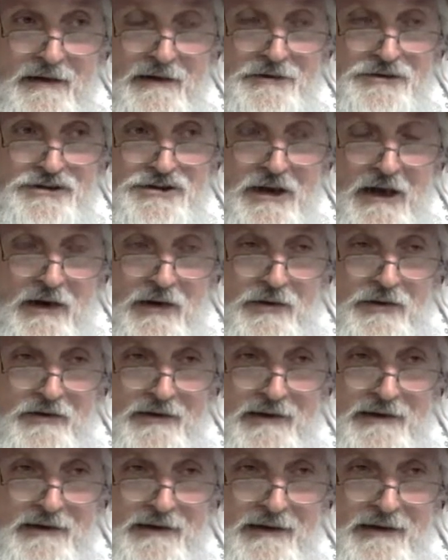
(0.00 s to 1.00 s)

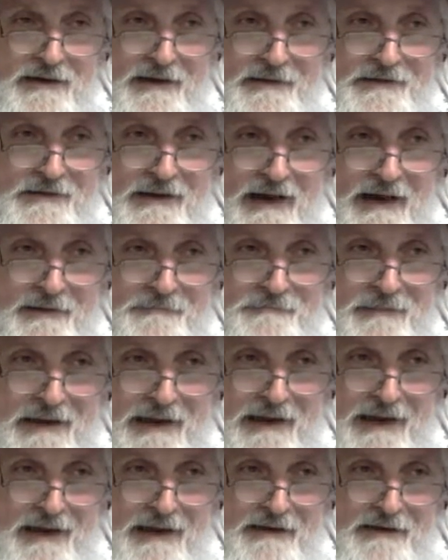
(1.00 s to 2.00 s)
Chosen does not
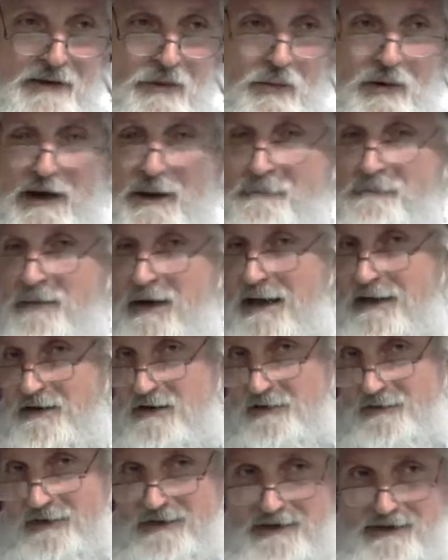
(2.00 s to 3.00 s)
mean we're
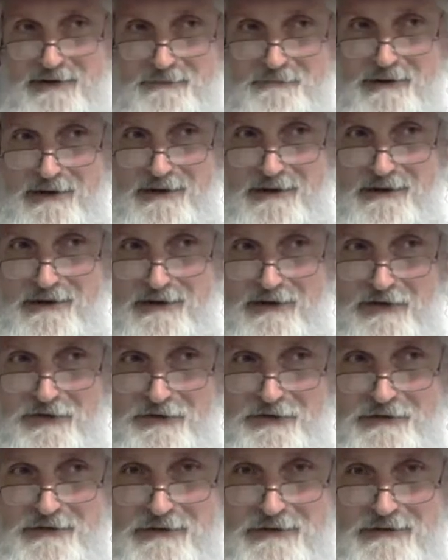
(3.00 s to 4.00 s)
better than anybody
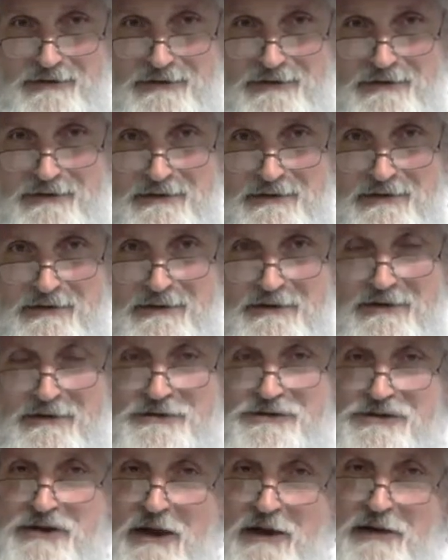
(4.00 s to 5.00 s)
else.
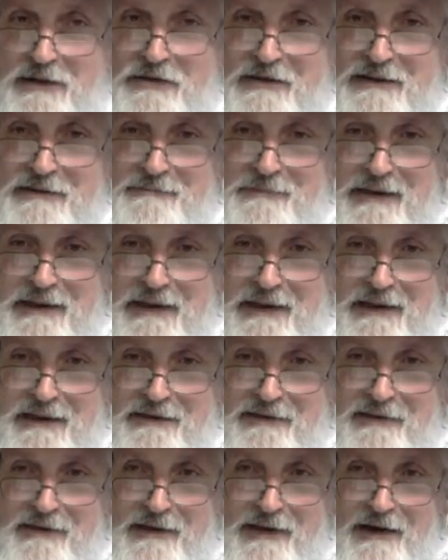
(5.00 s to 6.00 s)
Chosen
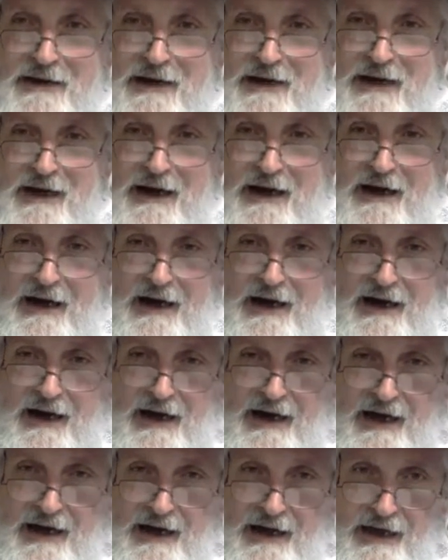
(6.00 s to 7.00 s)
means
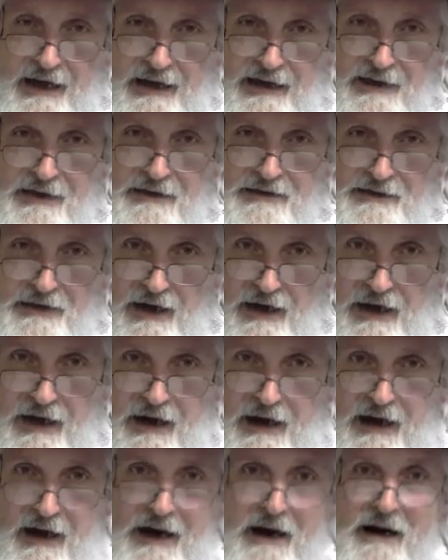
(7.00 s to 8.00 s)
I,
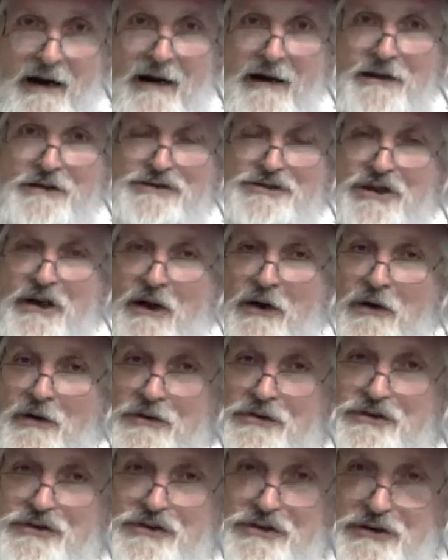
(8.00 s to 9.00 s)
Yah,
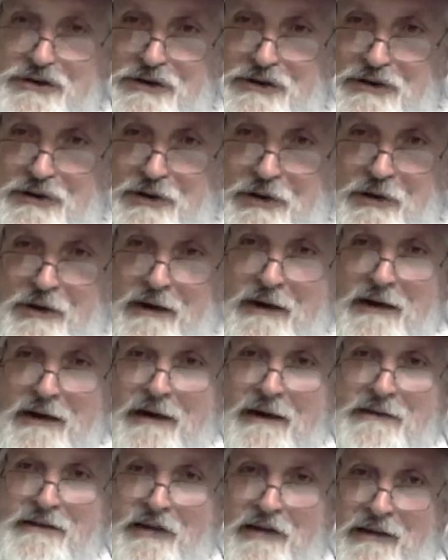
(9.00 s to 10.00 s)
chose you
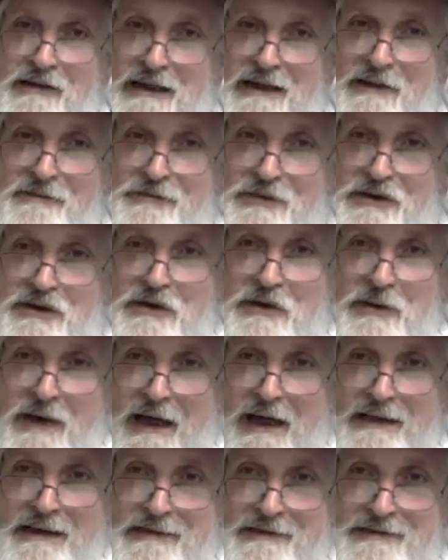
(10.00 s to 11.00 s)
to give you
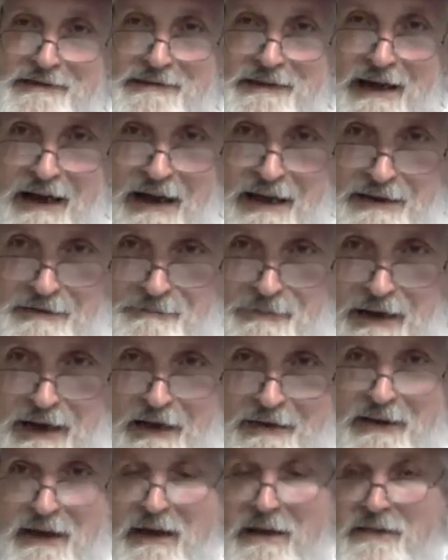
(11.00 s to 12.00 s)
an
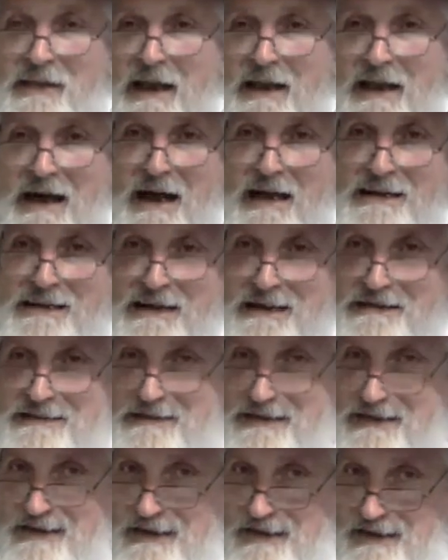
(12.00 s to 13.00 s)
assignment that I
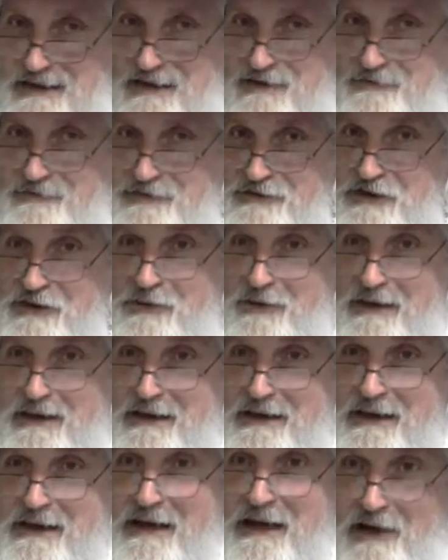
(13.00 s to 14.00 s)
didn't give to
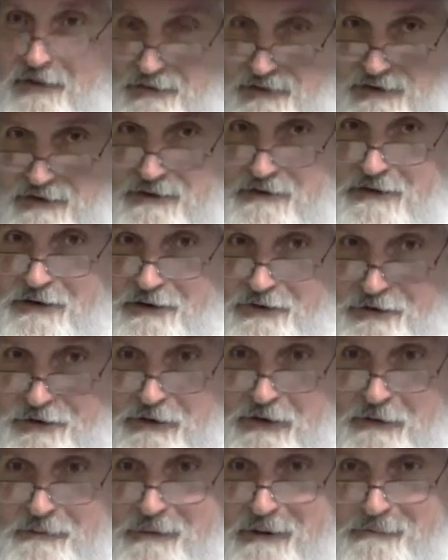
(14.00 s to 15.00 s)
any other
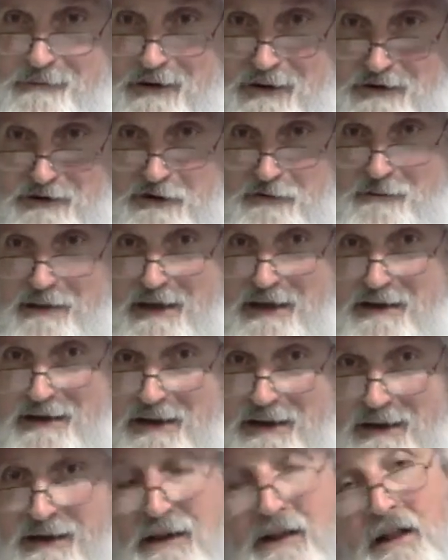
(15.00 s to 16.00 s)
group among
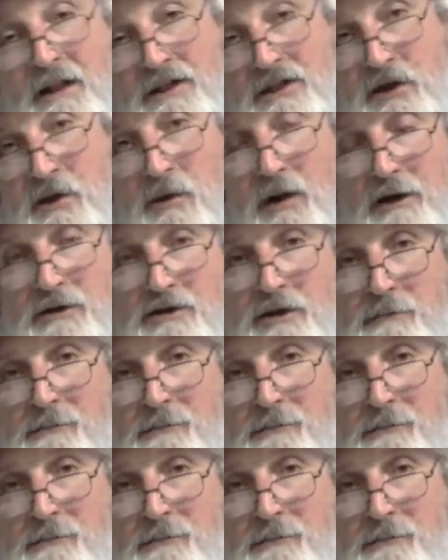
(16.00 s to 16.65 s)
humanity. You are to